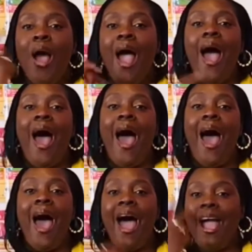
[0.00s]

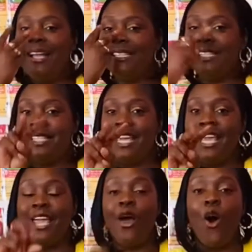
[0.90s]
I see
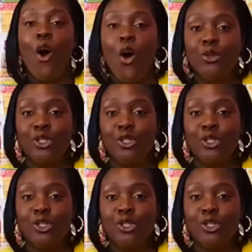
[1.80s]
ocho.